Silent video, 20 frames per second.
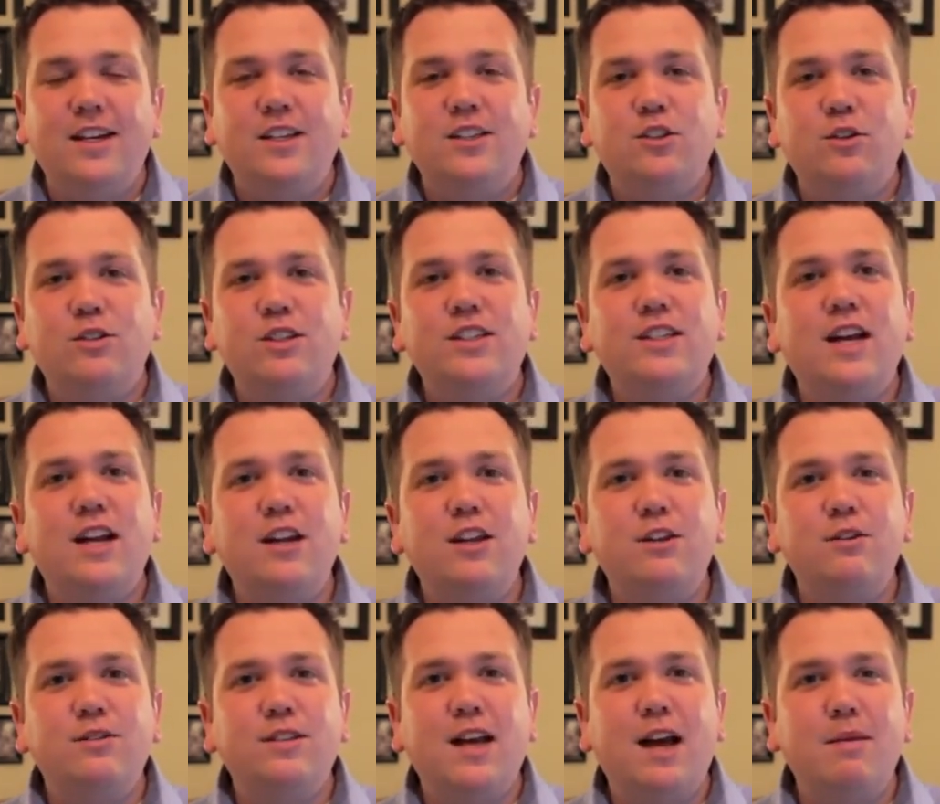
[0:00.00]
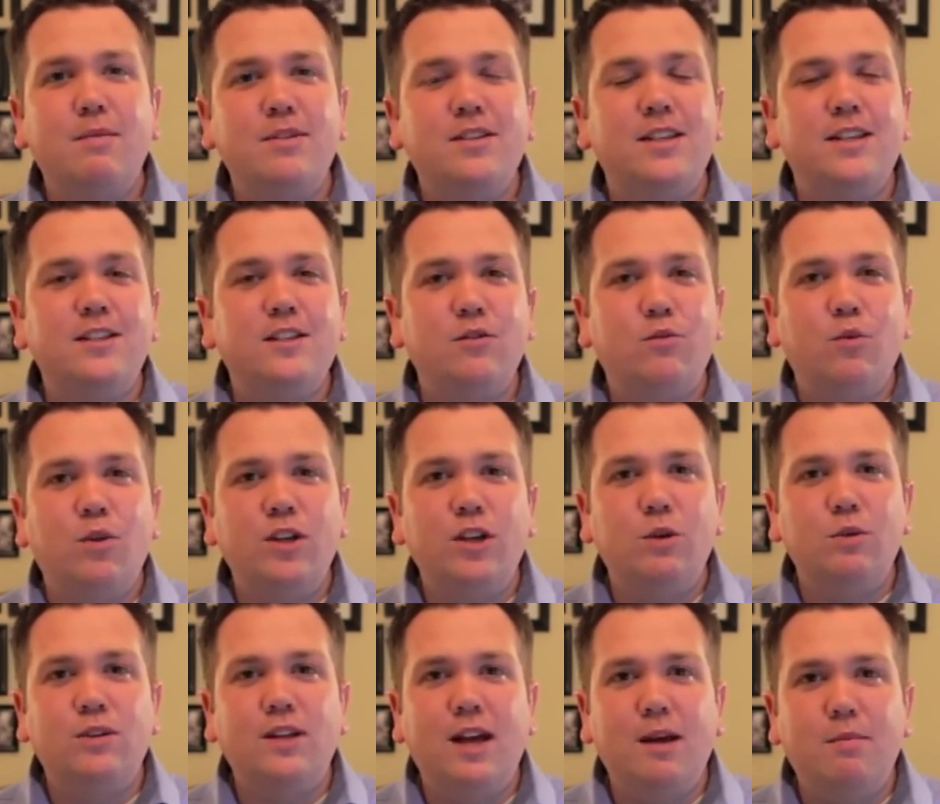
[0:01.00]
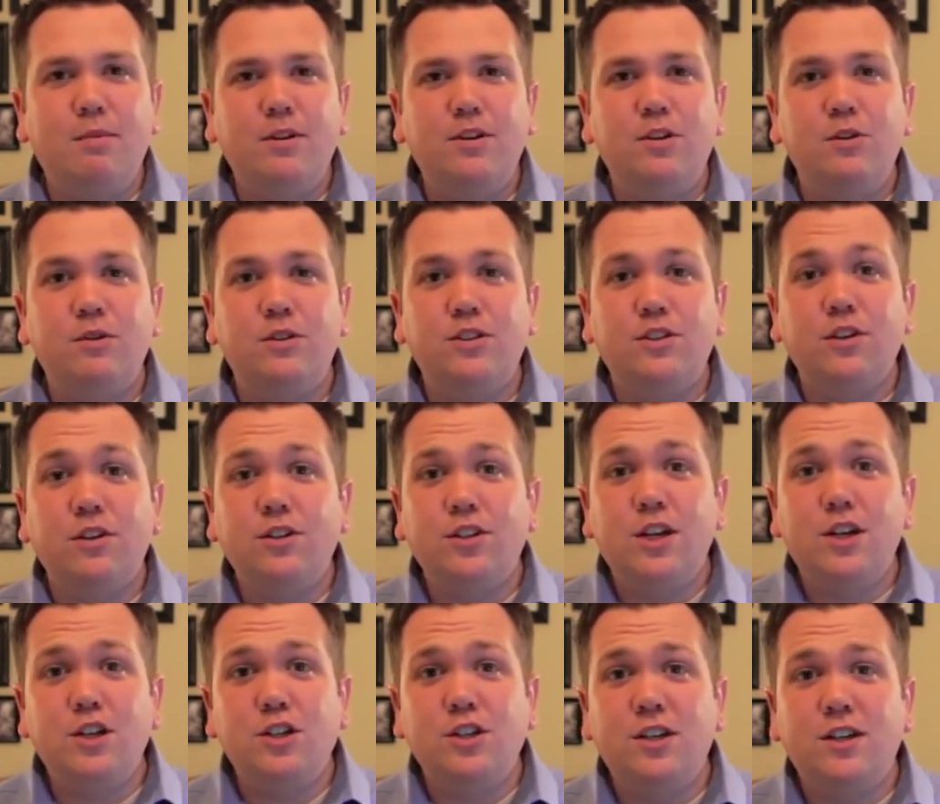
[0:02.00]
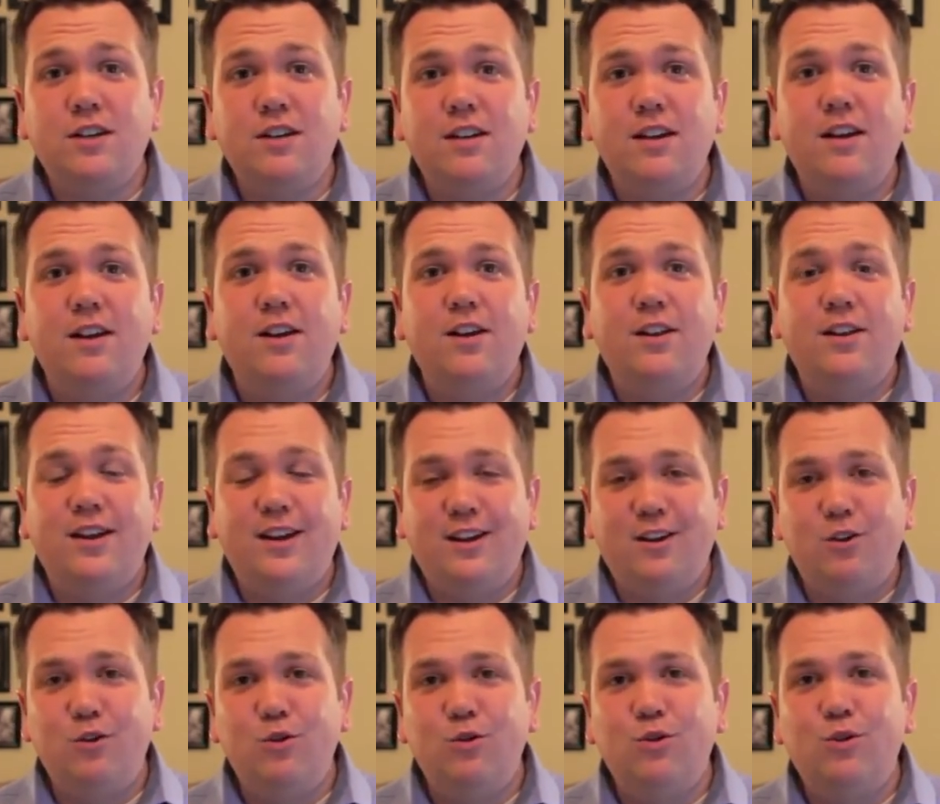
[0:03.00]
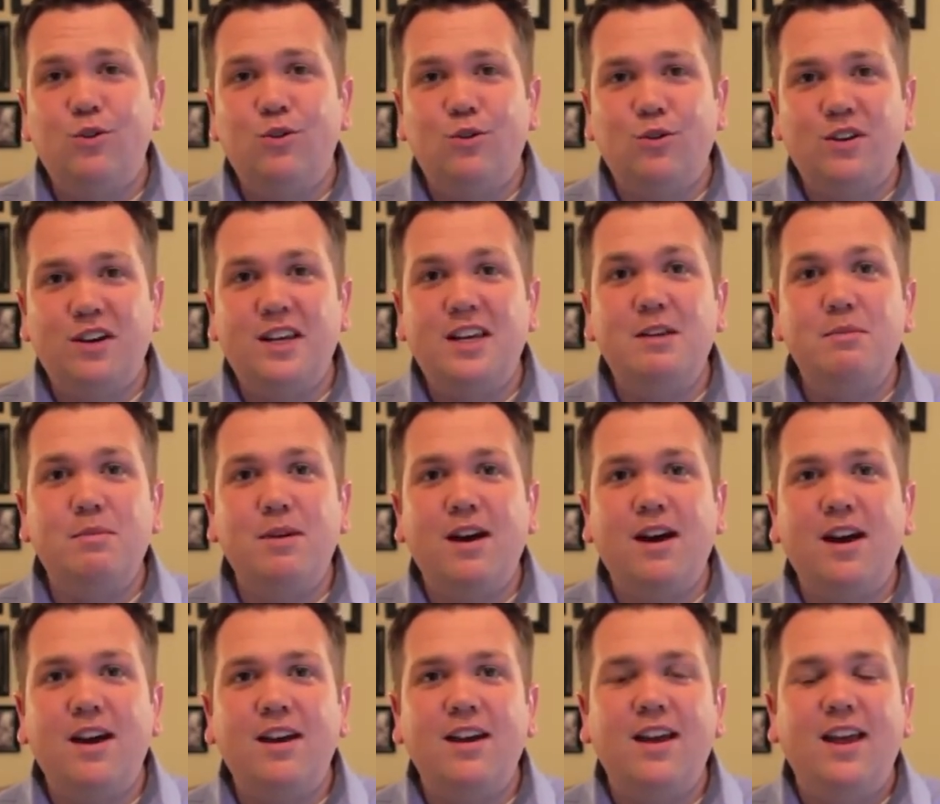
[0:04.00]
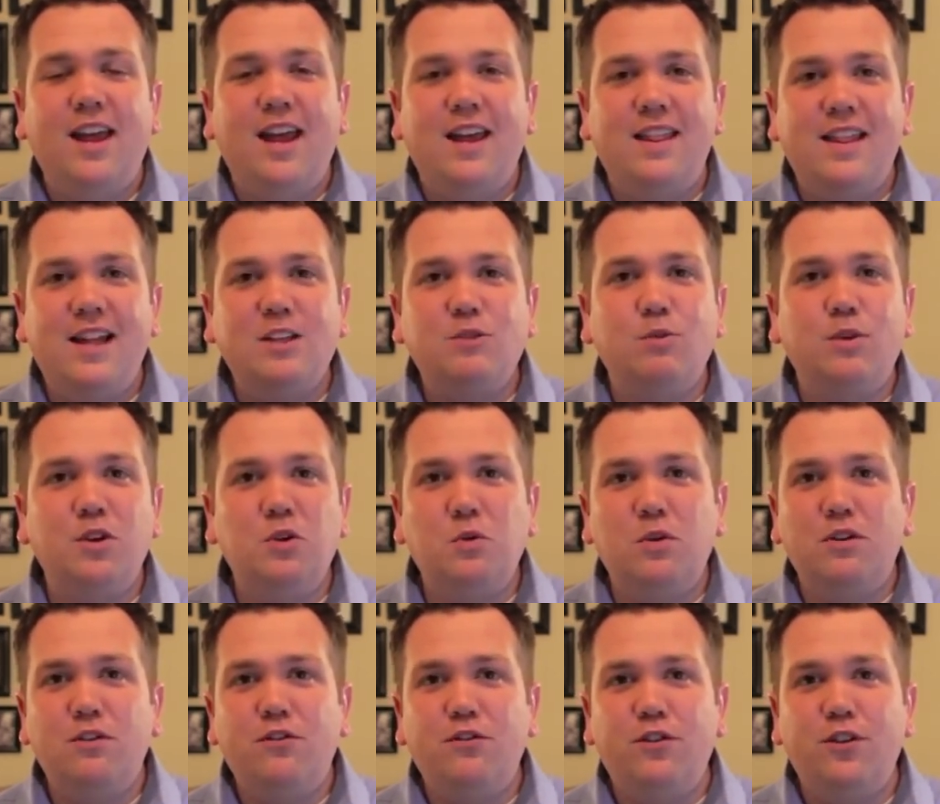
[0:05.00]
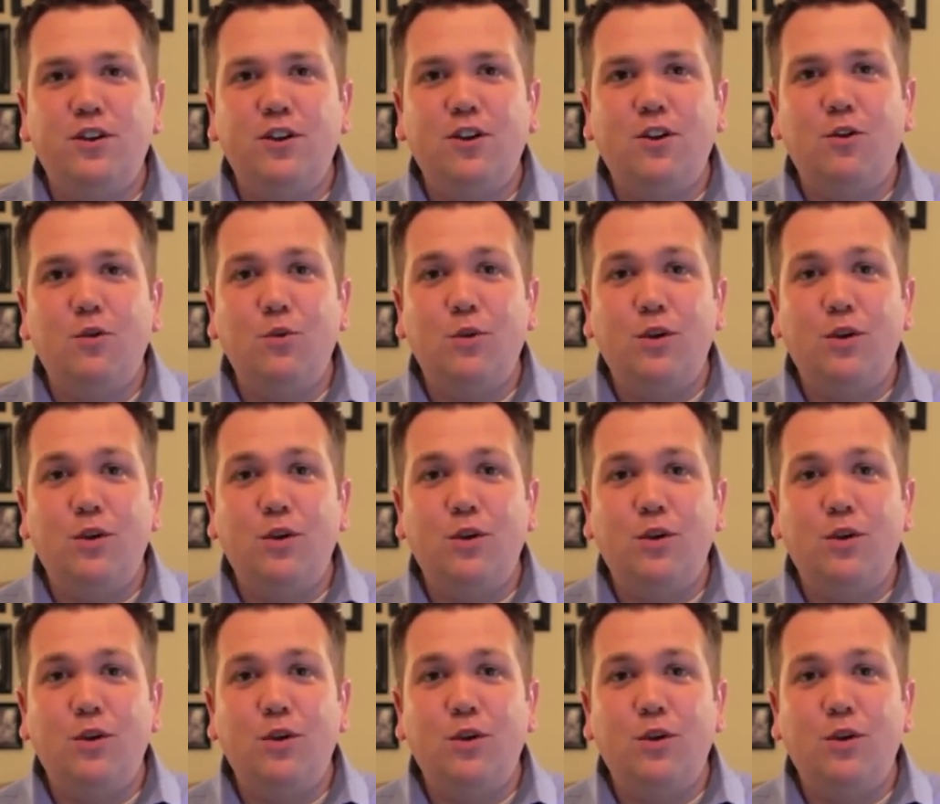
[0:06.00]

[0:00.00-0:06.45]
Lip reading: So just kind of use common sense of what you would type into a search engine like Google or eBay, and that's what you want to fill